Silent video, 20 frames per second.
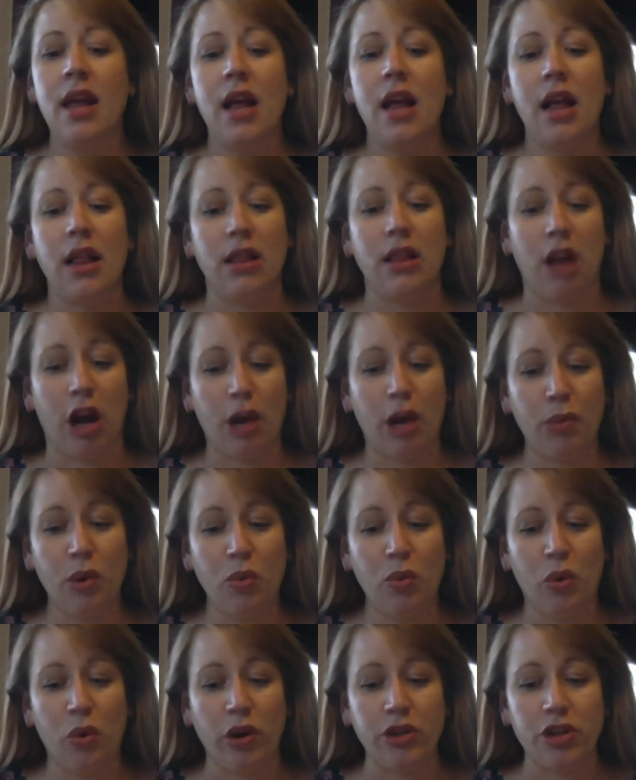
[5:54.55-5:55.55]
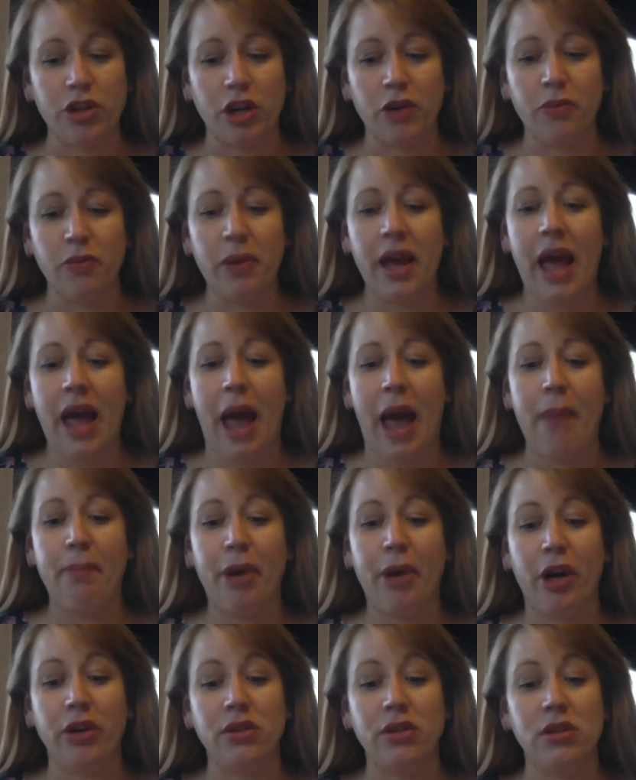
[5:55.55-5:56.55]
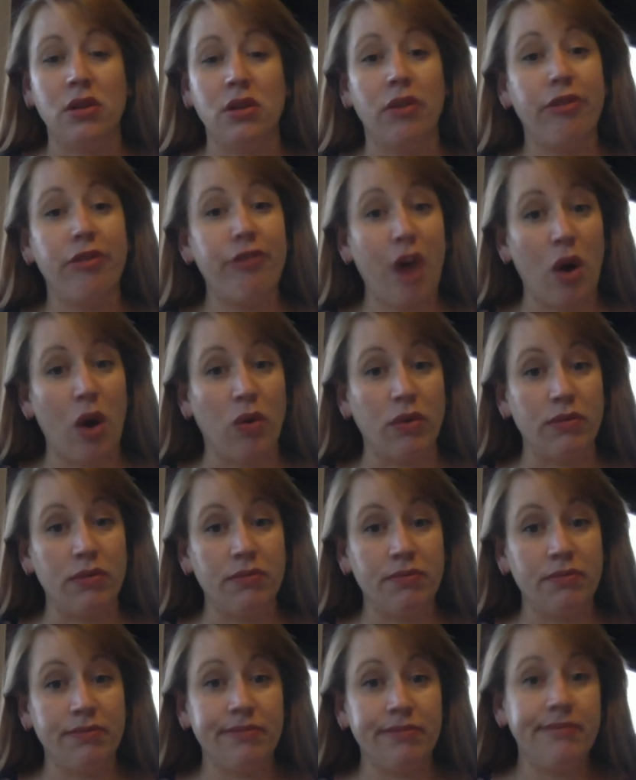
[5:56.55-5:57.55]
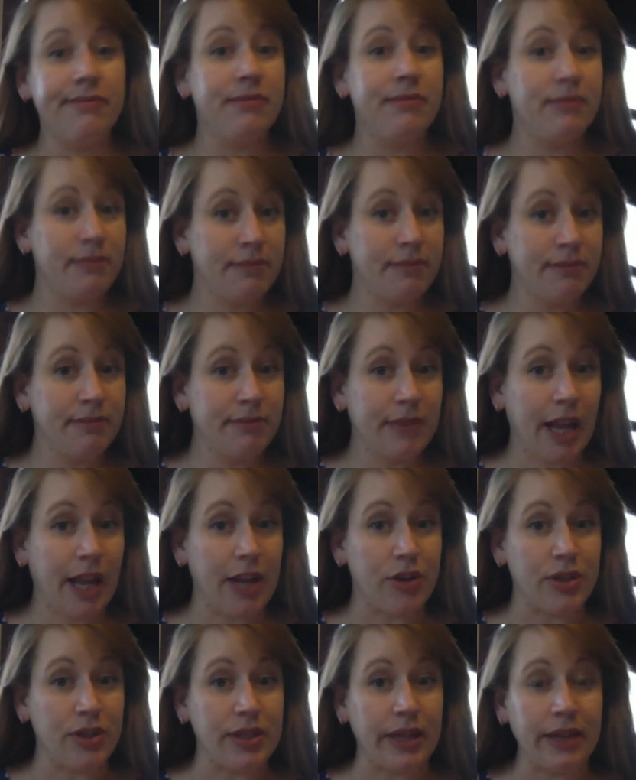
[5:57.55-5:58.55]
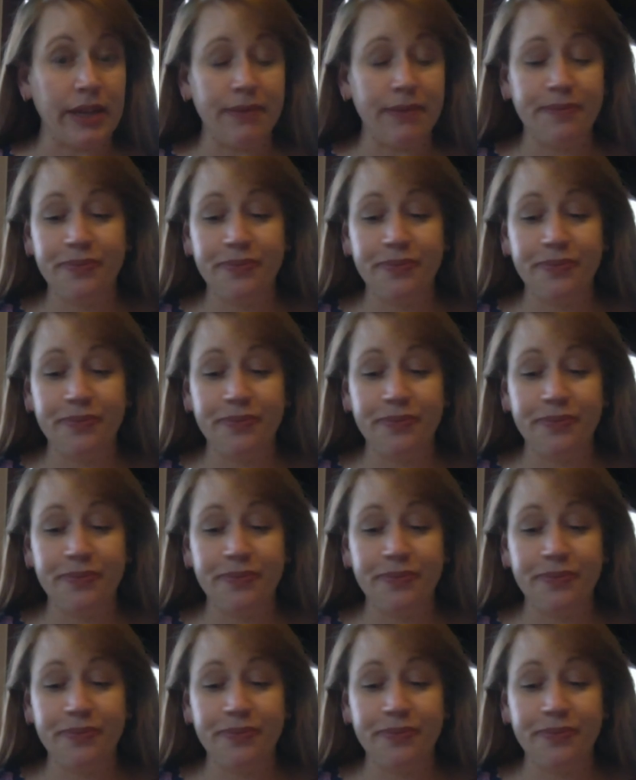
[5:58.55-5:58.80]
lockable wardrobe, and personal phone. Interesting.